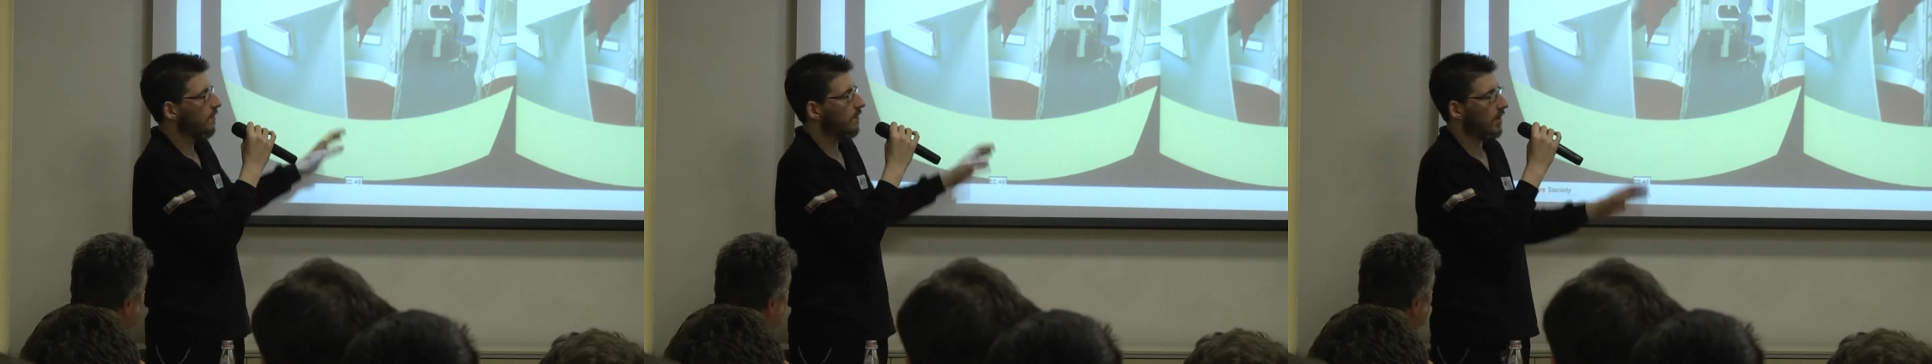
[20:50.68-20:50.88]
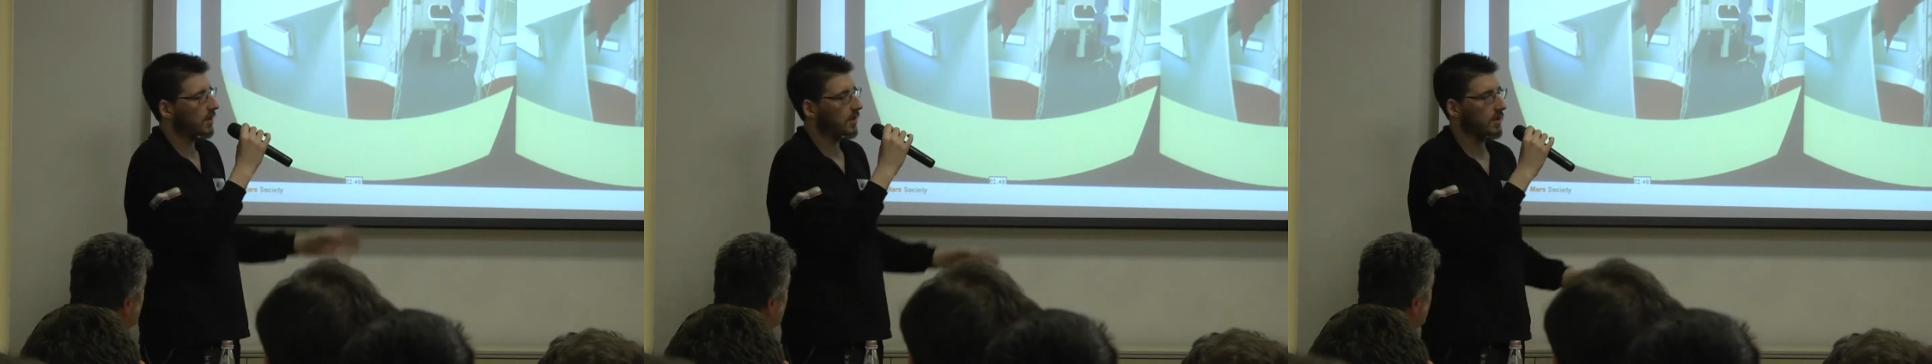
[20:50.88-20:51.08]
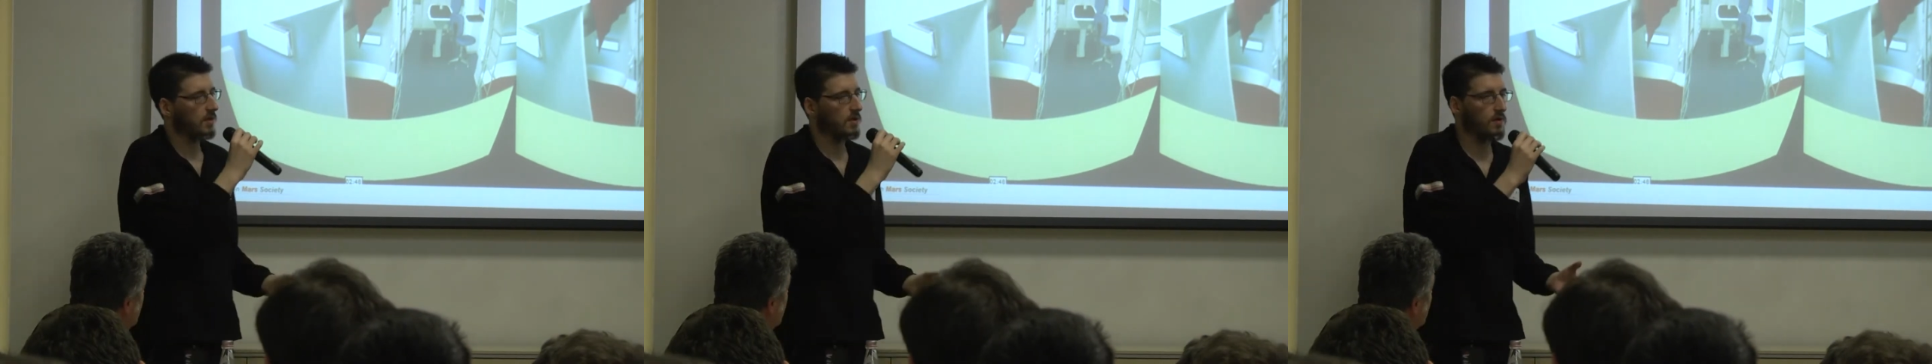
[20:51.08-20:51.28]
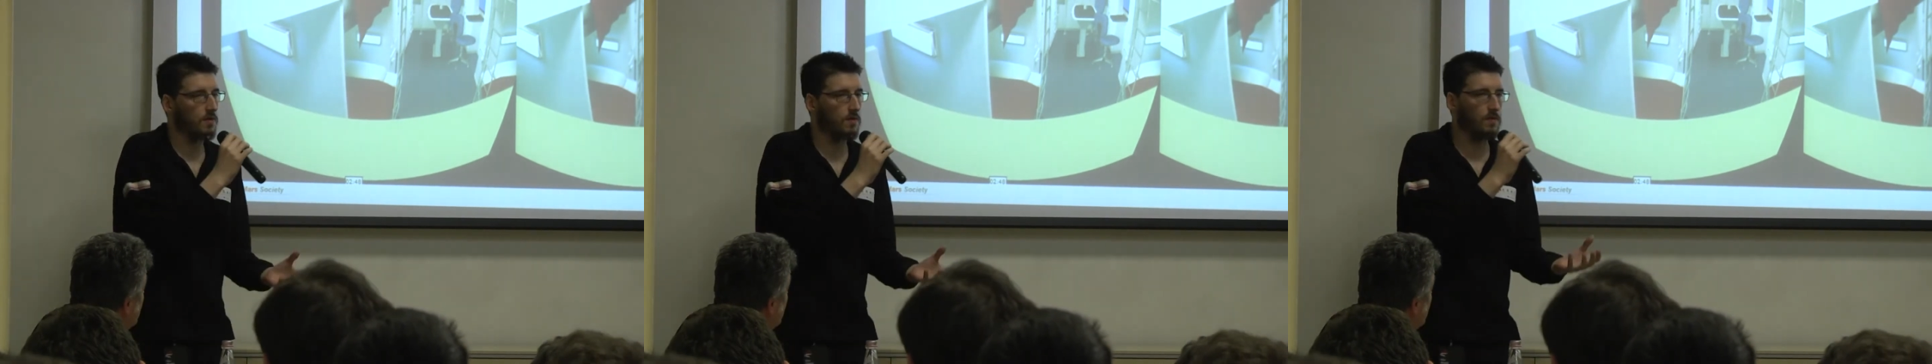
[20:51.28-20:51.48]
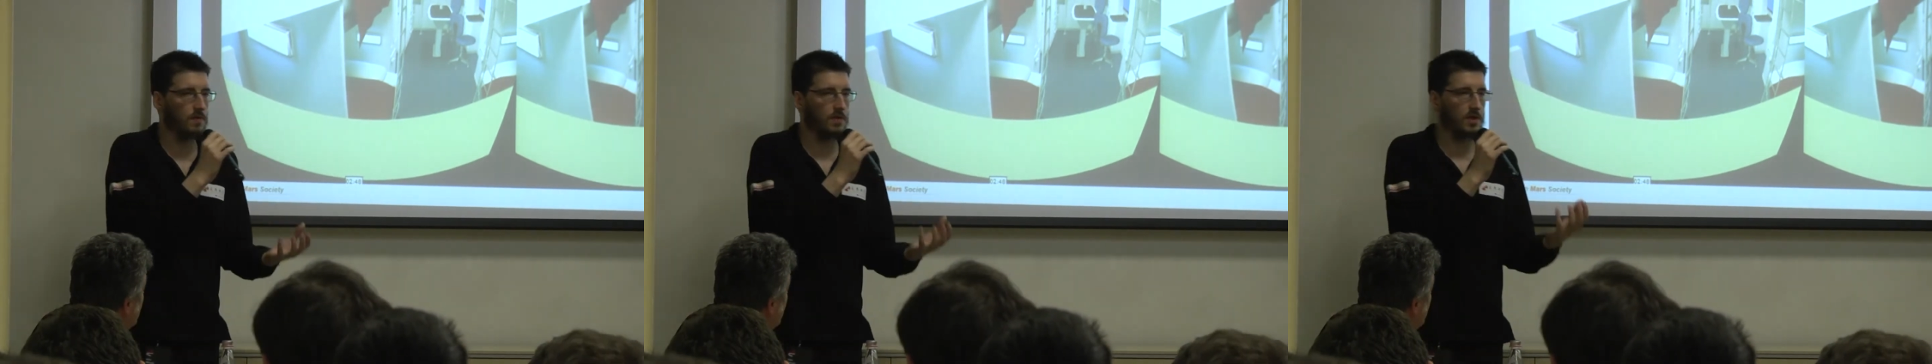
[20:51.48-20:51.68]
what
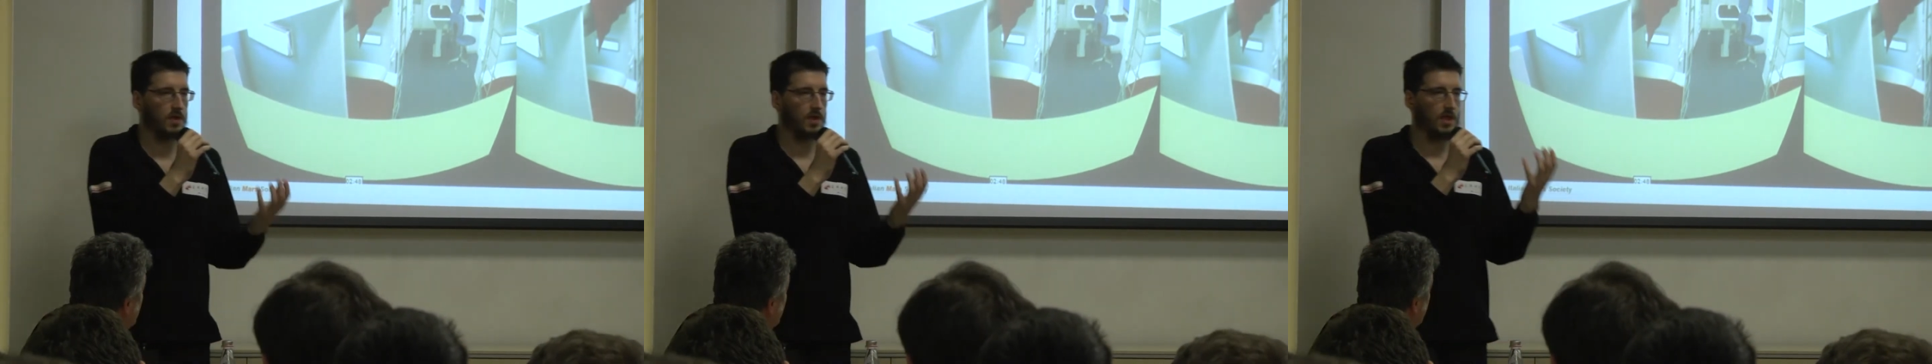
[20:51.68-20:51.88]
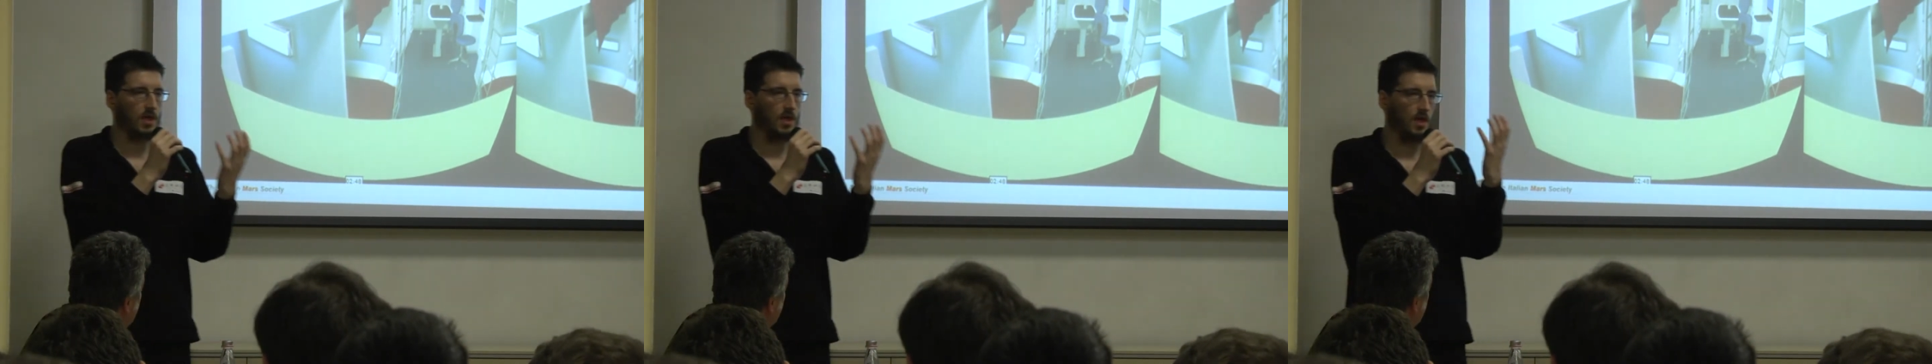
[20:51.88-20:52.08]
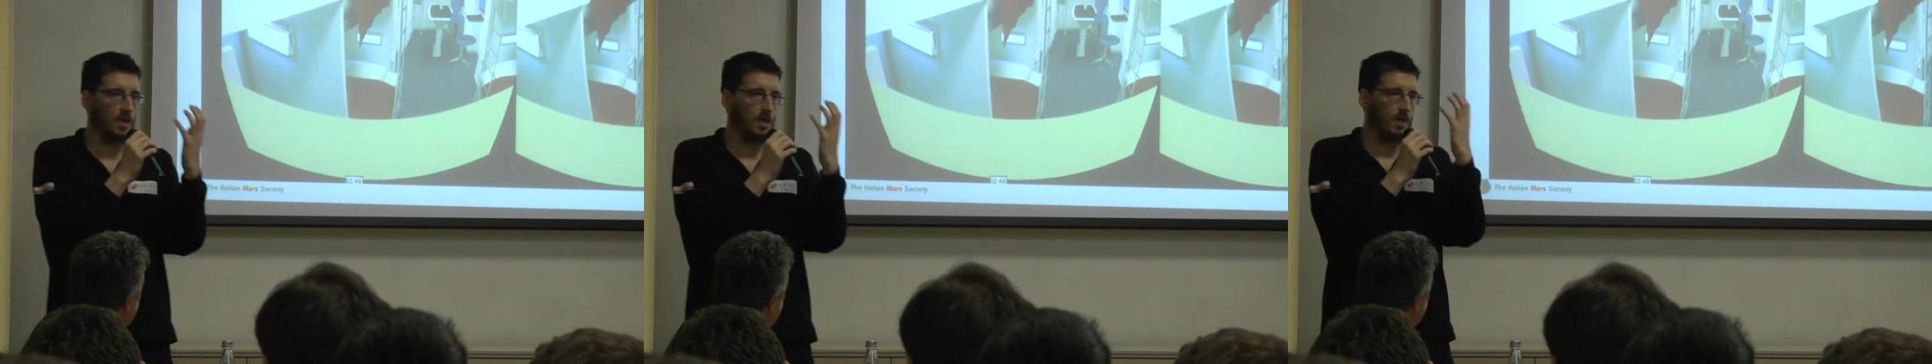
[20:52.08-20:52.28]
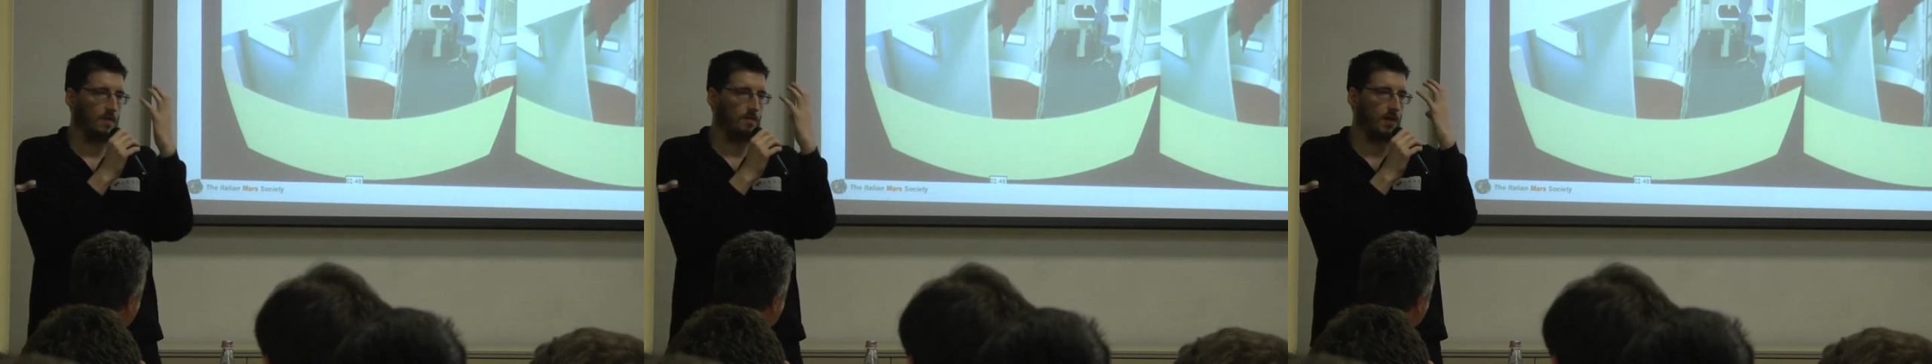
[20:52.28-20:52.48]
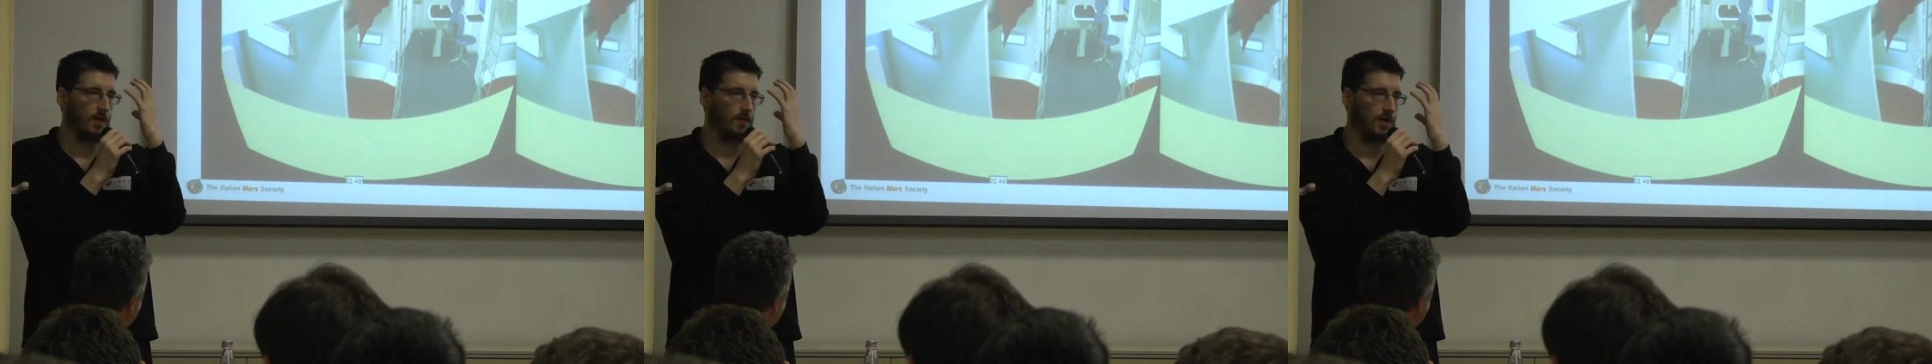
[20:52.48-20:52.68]
you will see
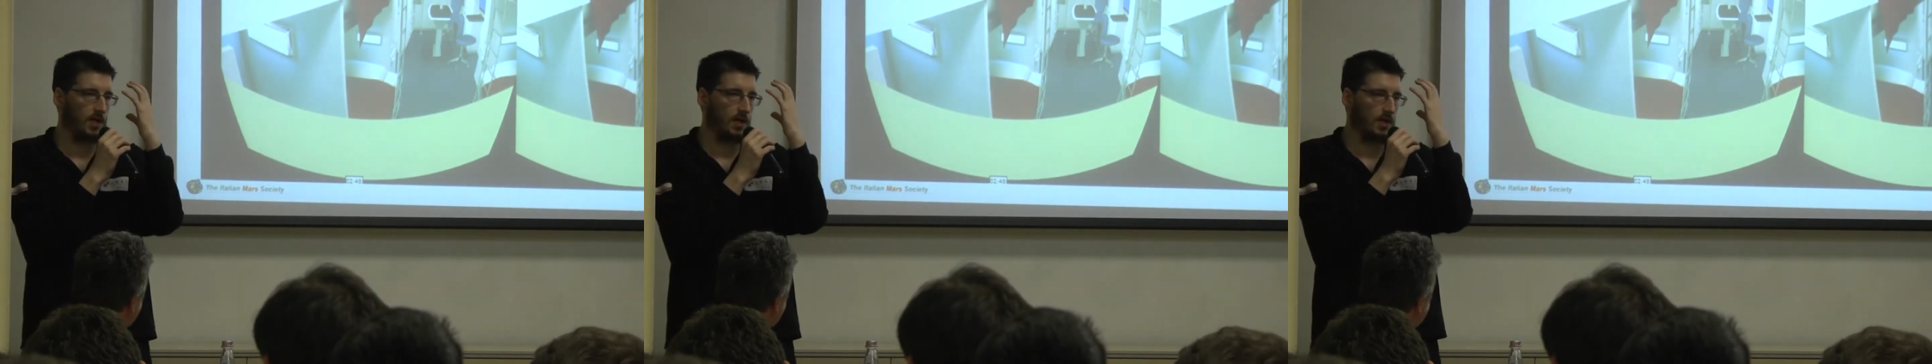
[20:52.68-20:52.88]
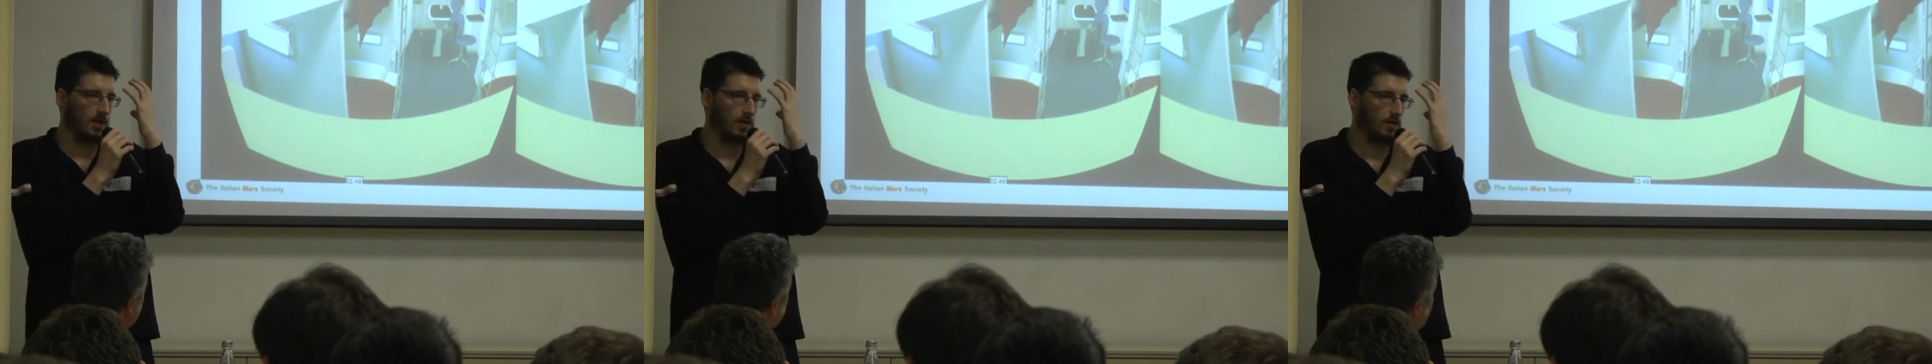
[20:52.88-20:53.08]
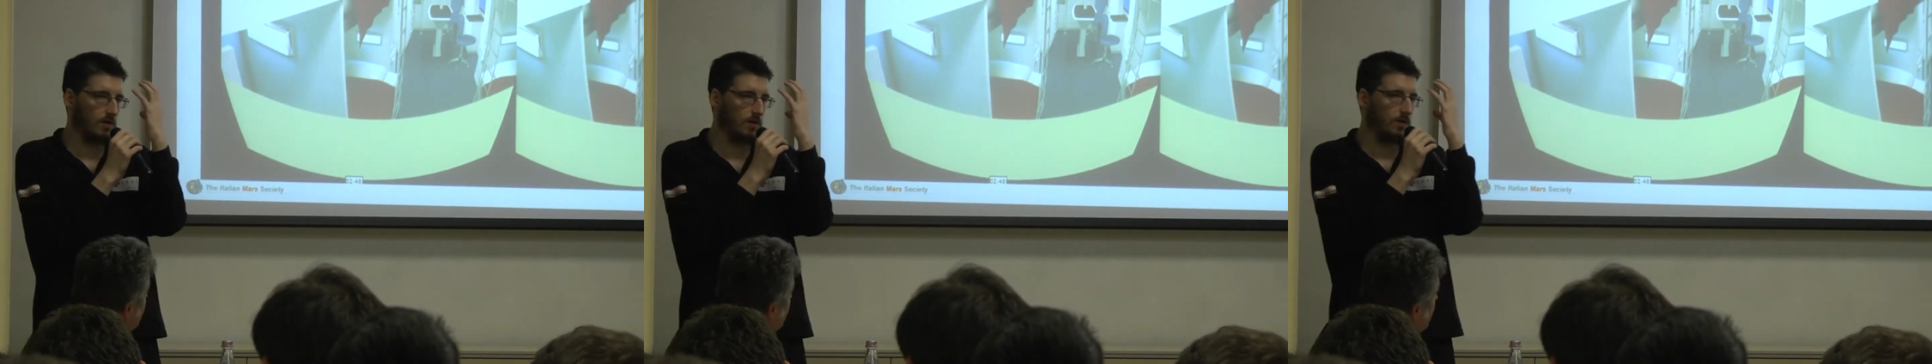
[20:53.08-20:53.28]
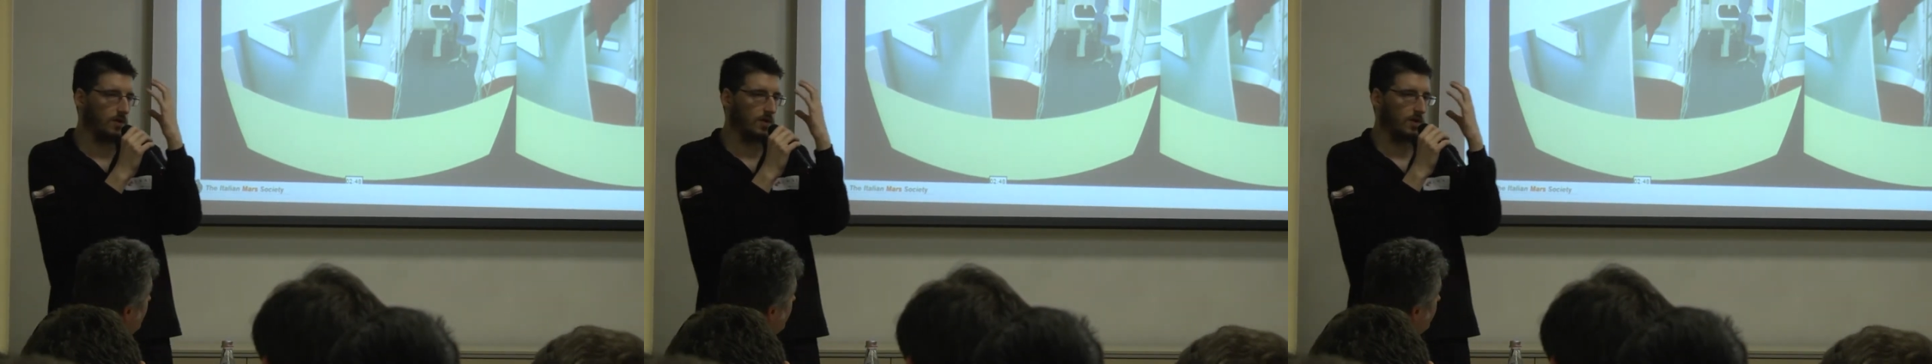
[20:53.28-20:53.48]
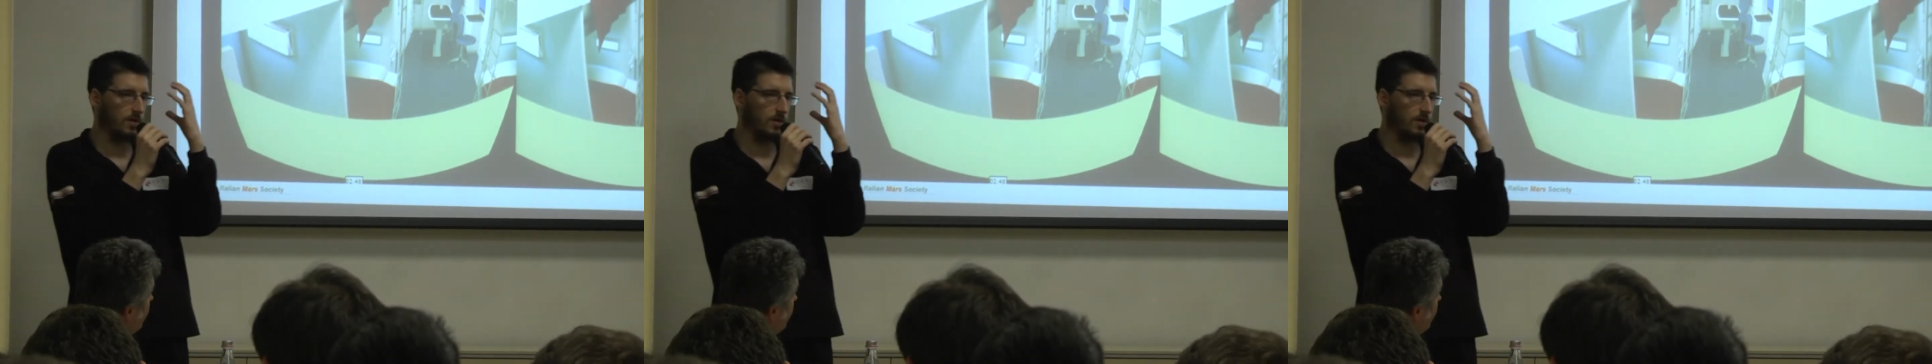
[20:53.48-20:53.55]
by wearing the Oculus.